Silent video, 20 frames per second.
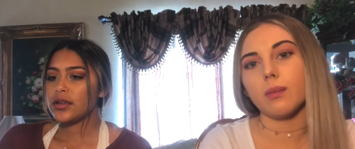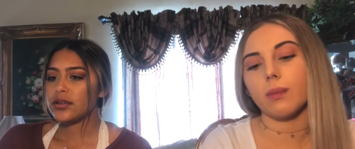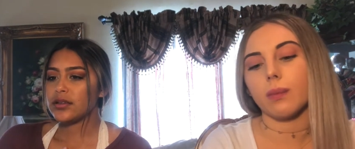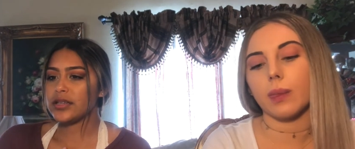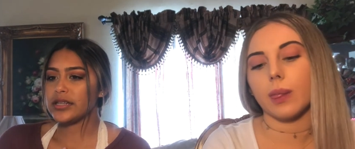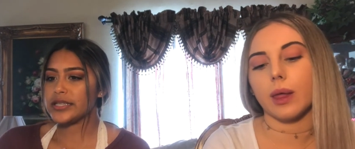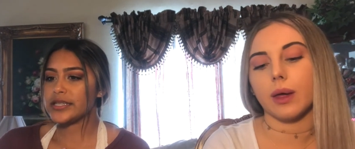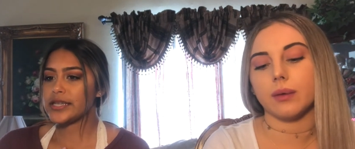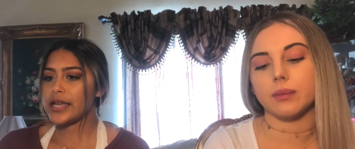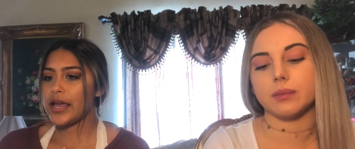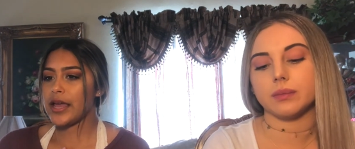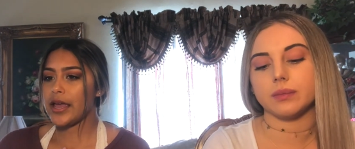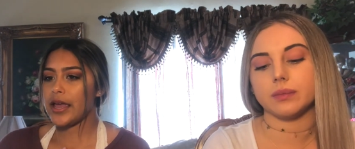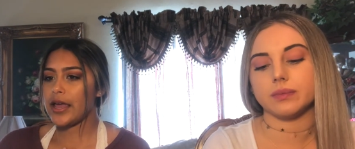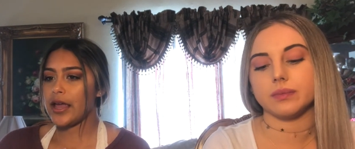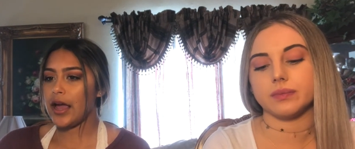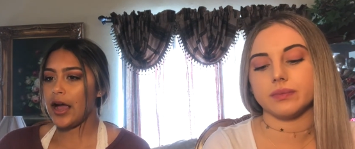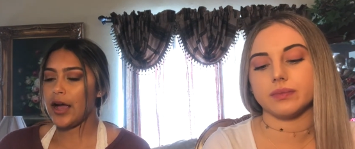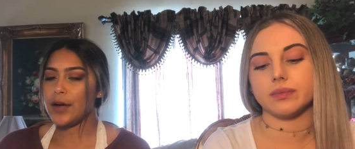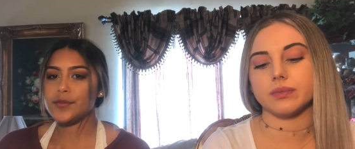Speaker 1: let's
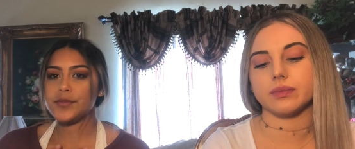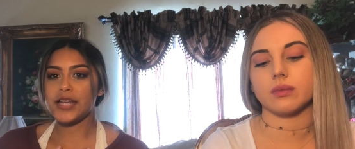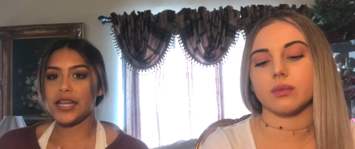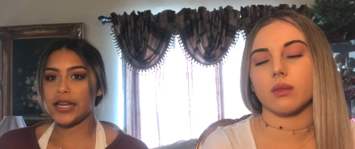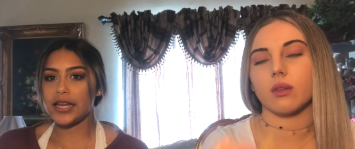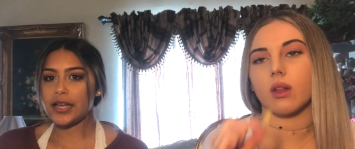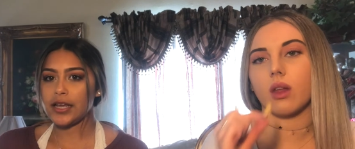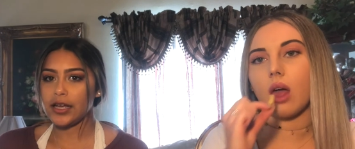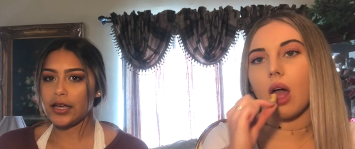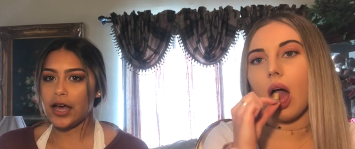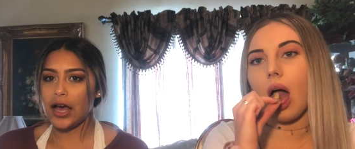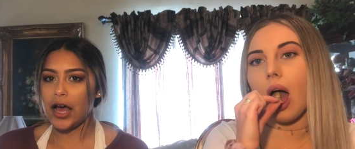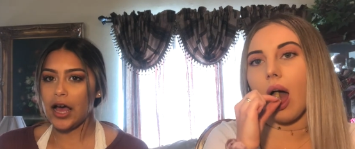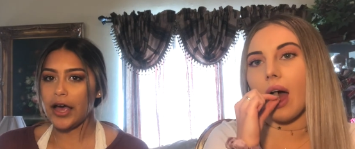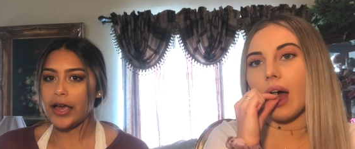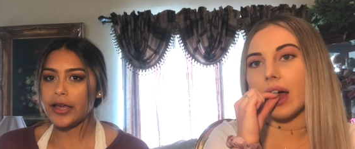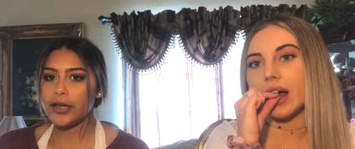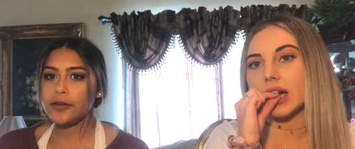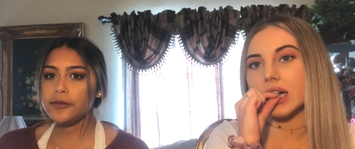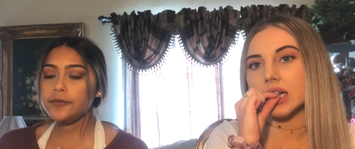say I'm dating a
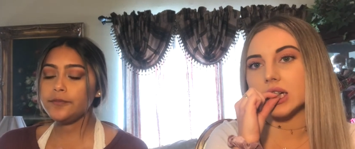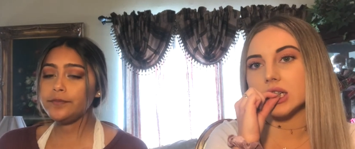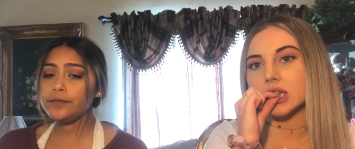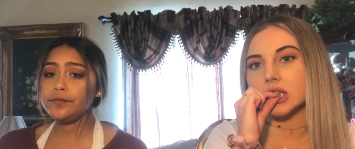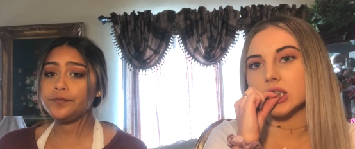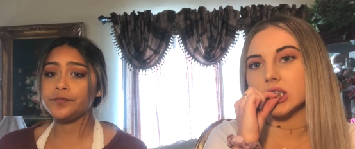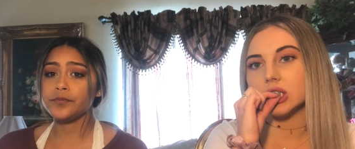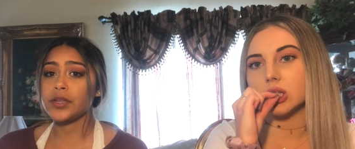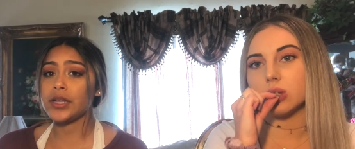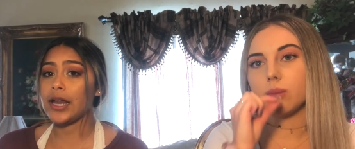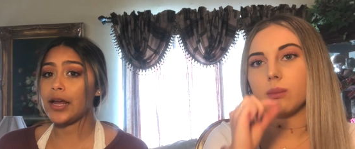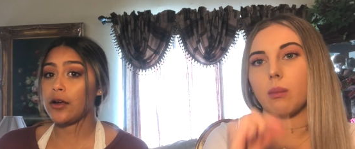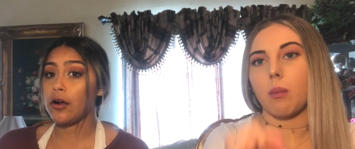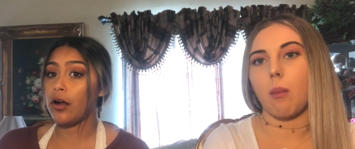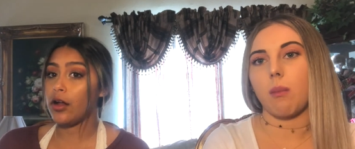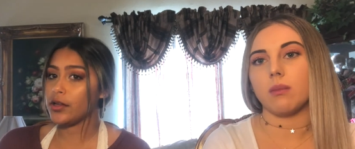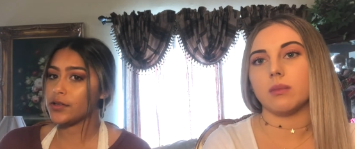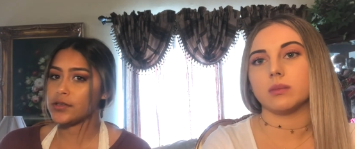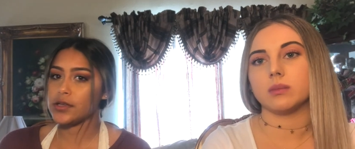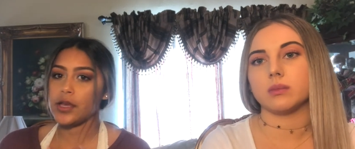guy and I
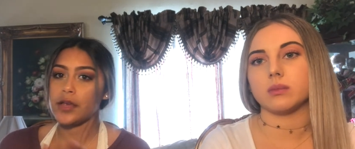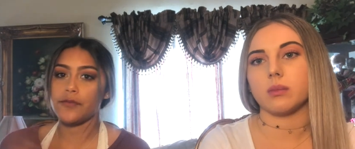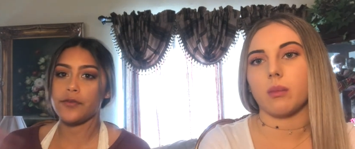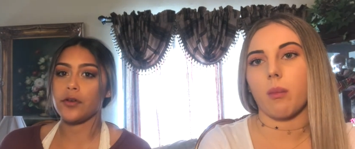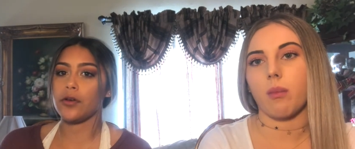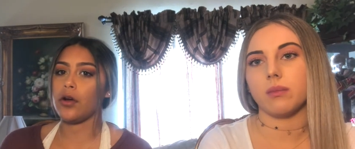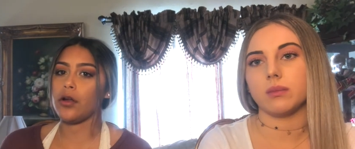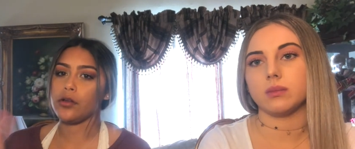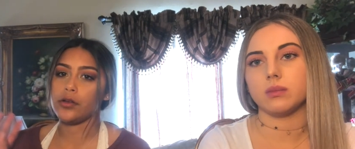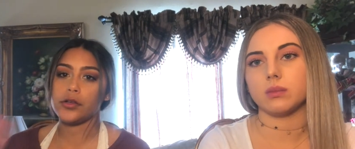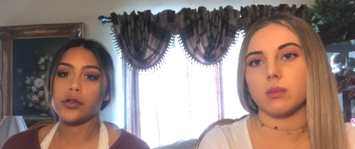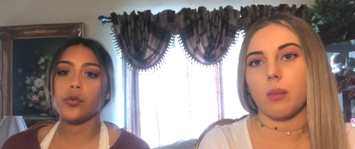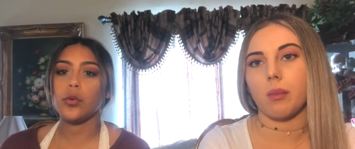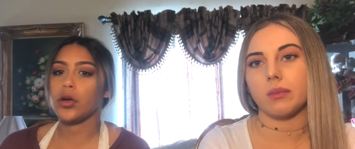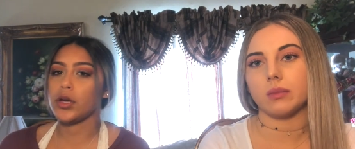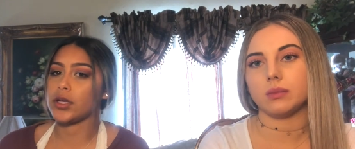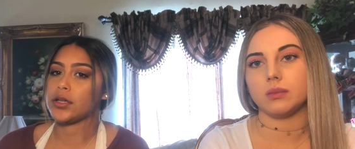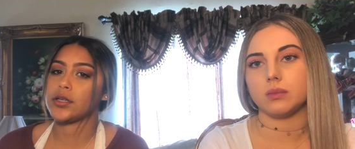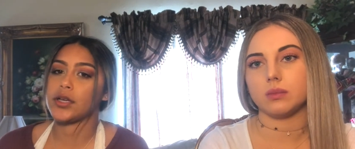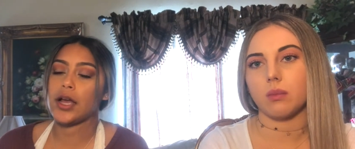can't, if you
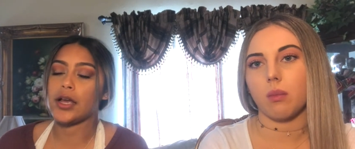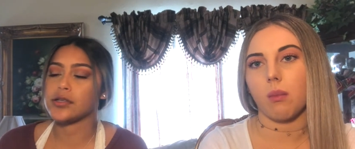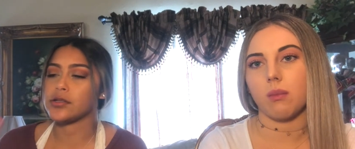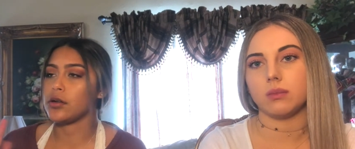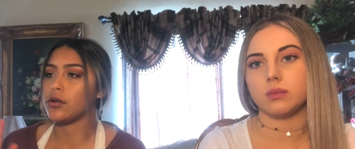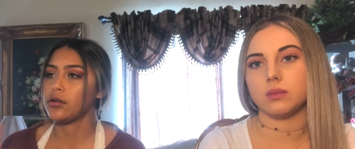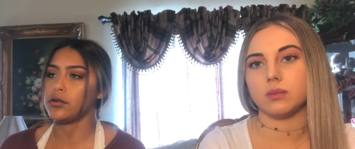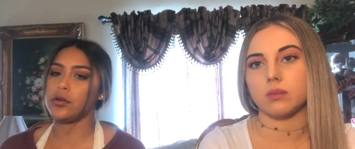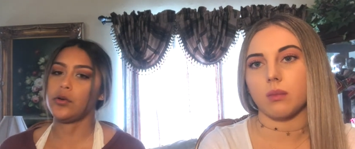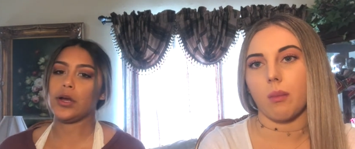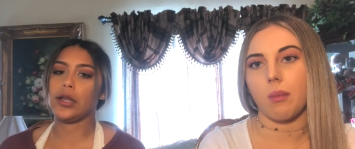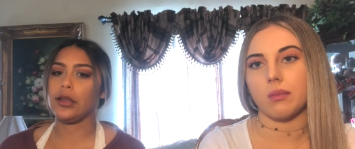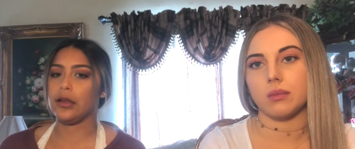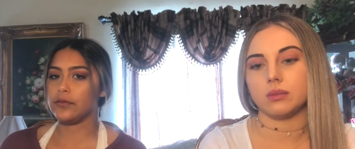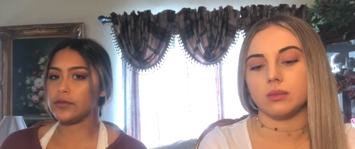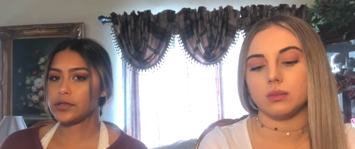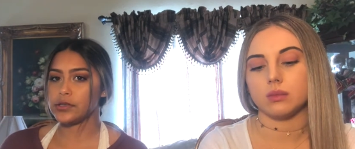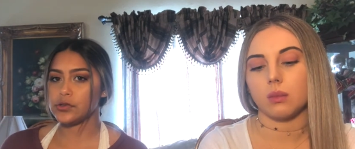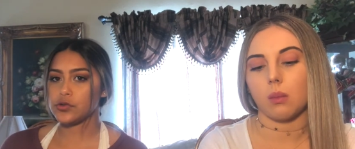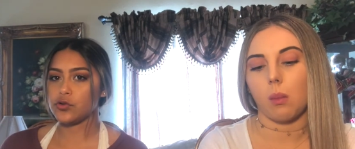guys all know I
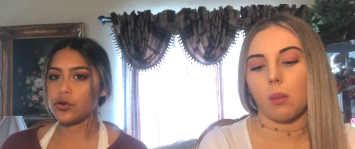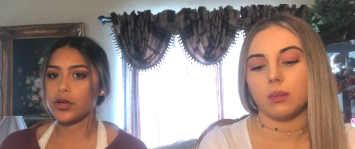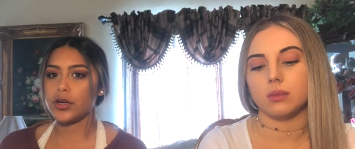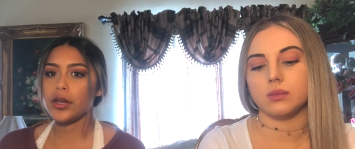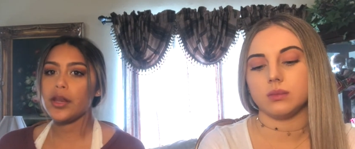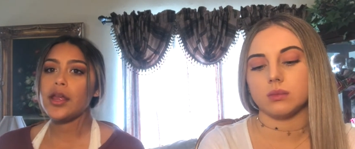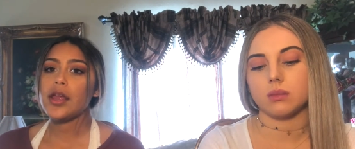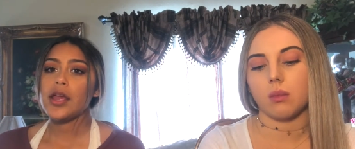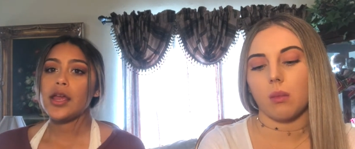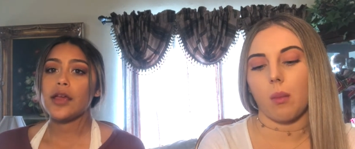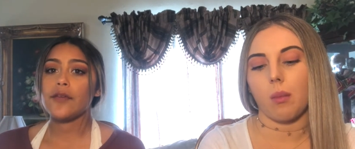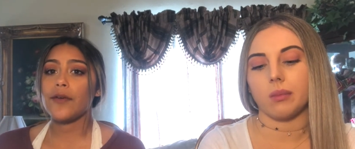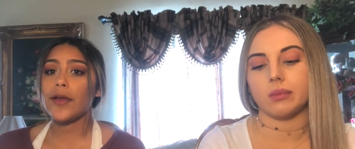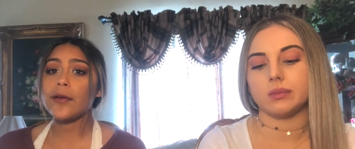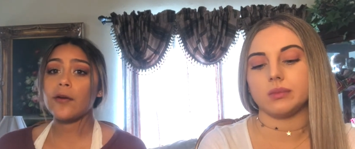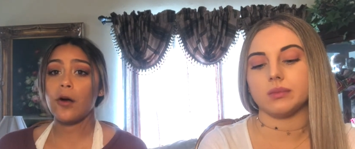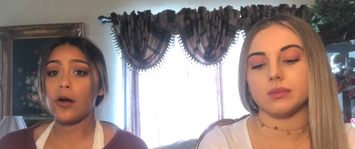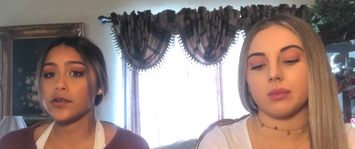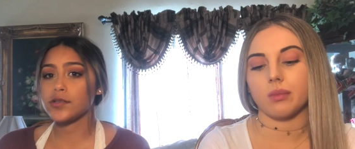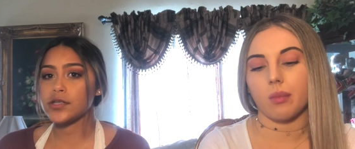love Dylan Jordan. If I
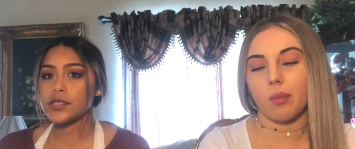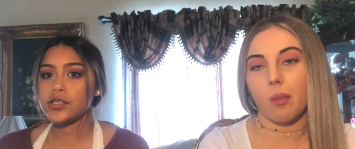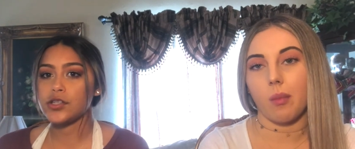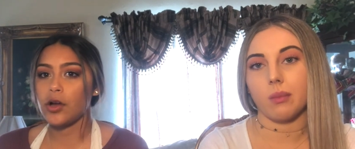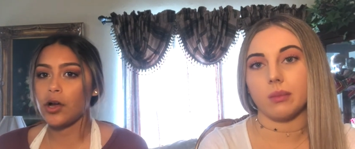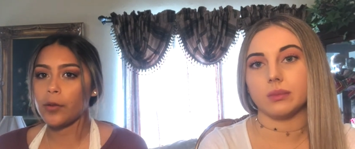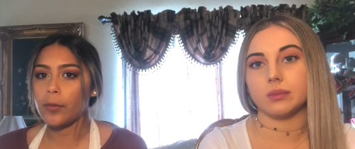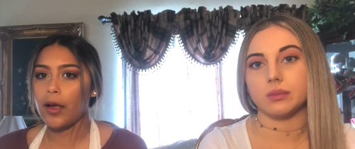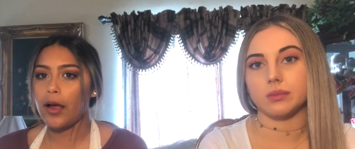constantly talk